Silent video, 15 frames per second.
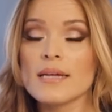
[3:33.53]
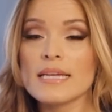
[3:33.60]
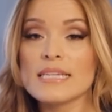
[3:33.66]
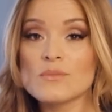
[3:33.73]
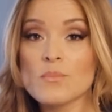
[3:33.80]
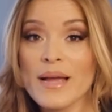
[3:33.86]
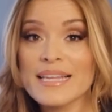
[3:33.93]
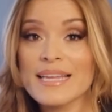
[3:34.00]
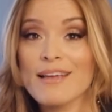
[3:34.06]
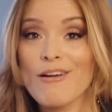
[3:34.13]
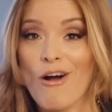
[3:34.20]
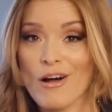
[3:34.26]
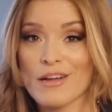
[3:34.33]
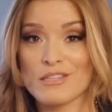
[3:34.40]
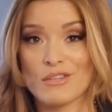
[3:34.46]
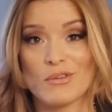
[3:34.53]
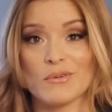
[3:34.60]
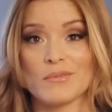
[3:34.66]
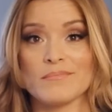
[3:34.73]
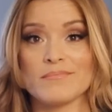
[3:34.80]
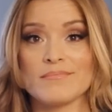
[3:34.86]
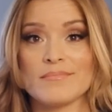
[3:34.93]
He's waiting on
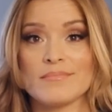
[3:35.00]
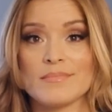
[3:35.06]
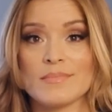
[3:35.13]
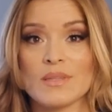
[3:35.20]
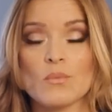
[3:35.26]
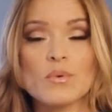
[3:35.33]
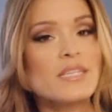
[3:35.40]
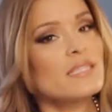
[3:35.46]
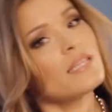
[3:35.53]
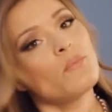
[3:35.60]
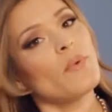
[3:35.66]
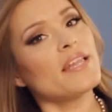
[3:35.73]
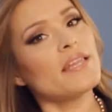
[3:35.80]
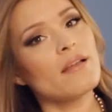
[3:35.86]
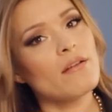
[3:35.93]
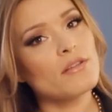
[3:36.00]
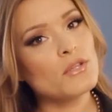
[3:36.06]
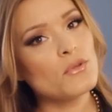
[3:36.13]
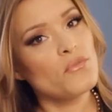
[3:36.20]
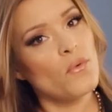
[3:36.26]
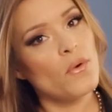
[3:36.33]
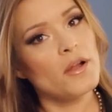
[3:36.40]
you. What is he waiting on
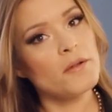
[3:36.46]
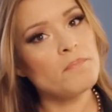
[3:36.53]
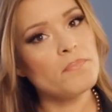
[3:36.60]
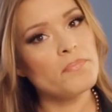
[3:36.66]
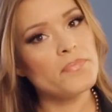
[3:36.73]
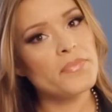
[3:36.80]
you for?